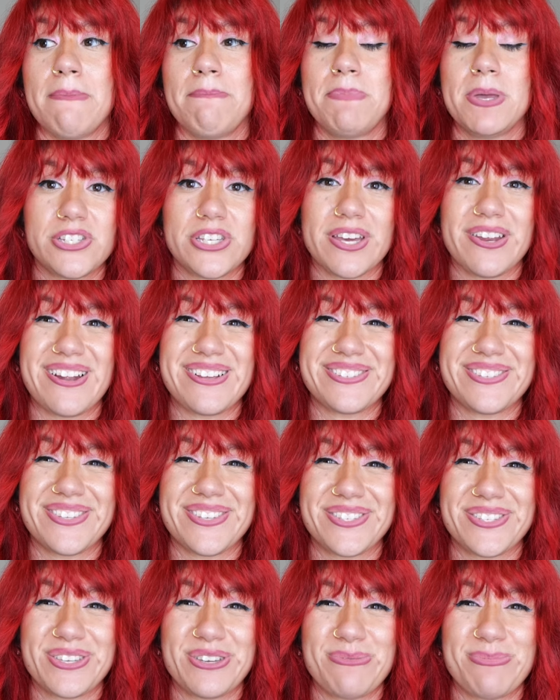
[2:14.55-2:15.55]
Big shout out to
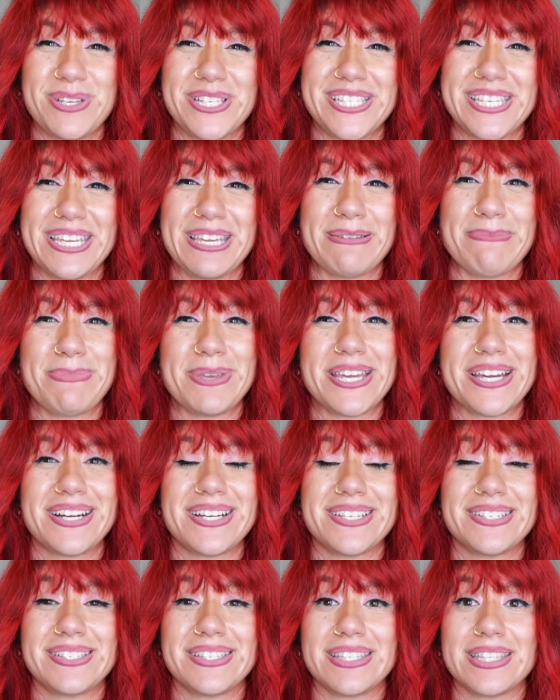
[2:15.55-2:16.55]
the Scooby team
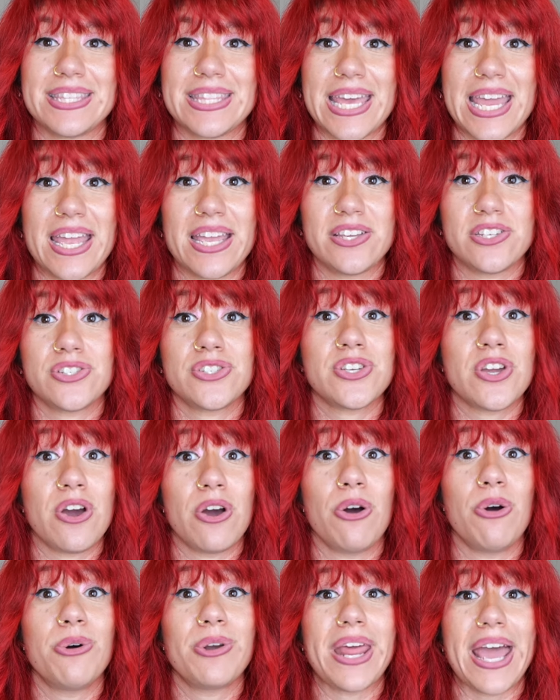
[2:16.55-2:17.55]
because they
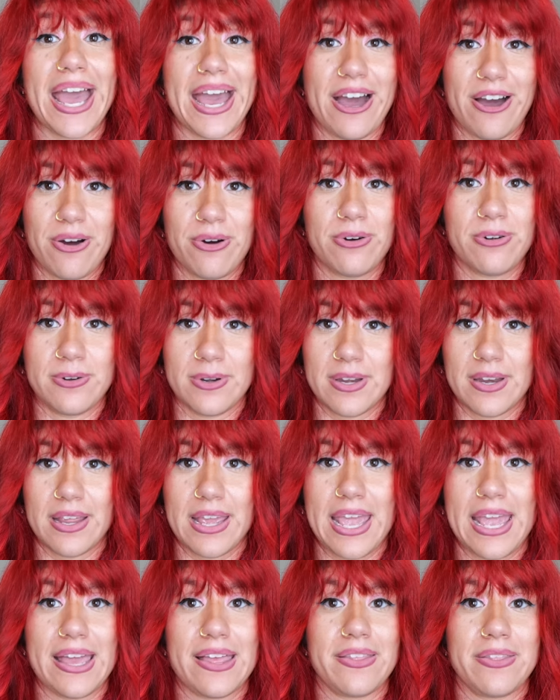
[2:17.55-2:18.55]
showed out
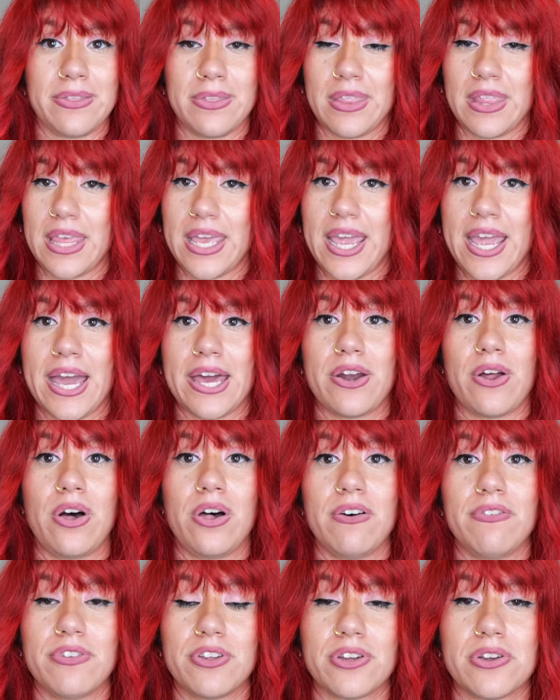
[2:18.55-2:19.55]
and they had
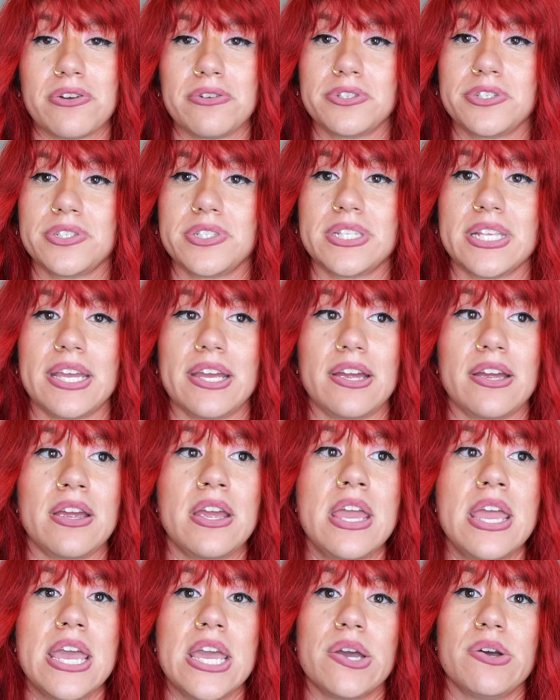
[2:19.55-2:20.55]
all of their coaches there.